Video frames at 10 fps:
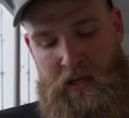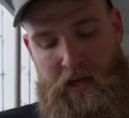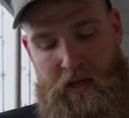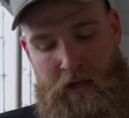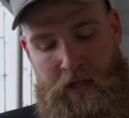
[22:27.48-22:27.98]

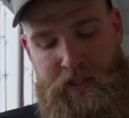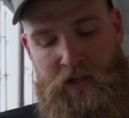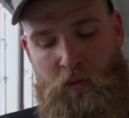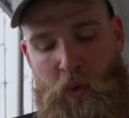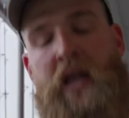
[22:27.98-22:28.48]

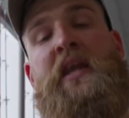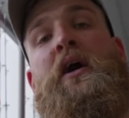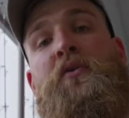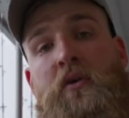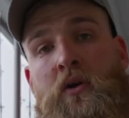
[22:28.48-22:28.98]
so it will
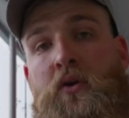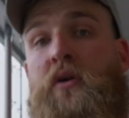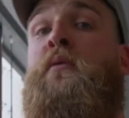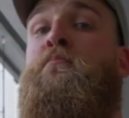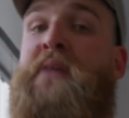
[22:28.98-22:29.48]
allow your
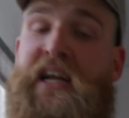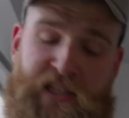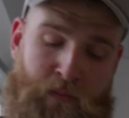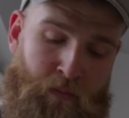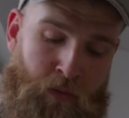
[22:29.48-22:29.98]
lure
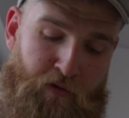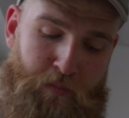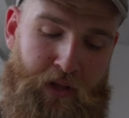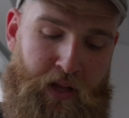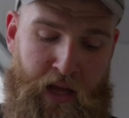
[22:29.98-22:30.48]
maximum
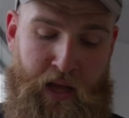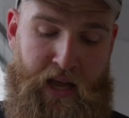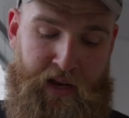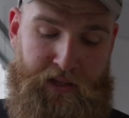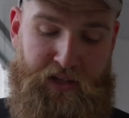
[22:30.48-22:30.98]
movement,
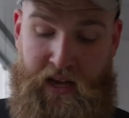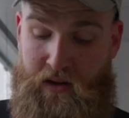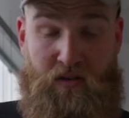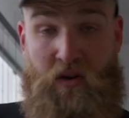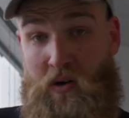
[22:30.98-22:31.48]
and it's
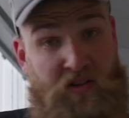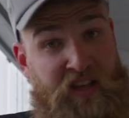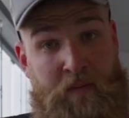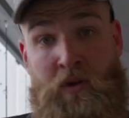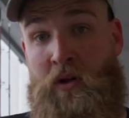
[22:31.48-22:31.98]
in the whole
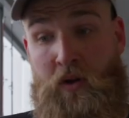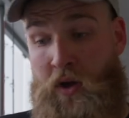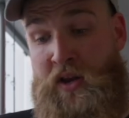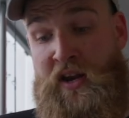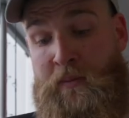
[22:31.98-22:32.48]
team
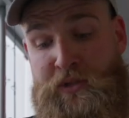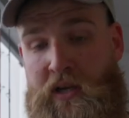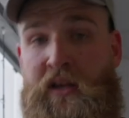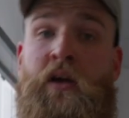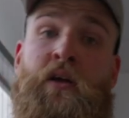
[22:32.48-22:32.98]

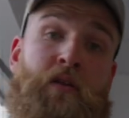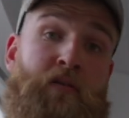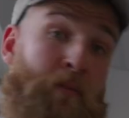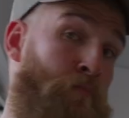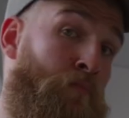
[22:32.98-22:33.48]
unanimously
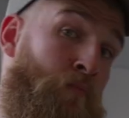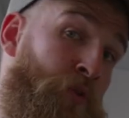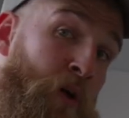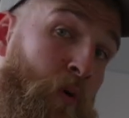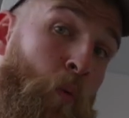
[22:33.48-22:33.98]
the
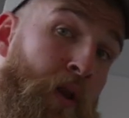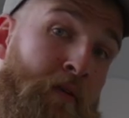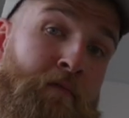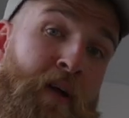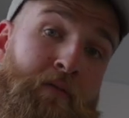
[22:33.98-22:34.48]

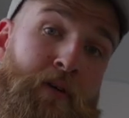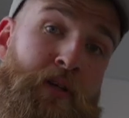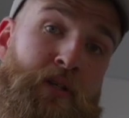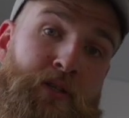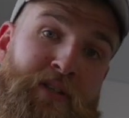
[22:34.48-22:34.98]
#1
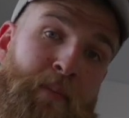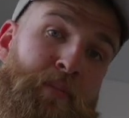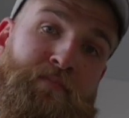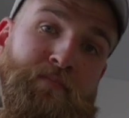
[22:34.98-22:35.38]
favorite snap.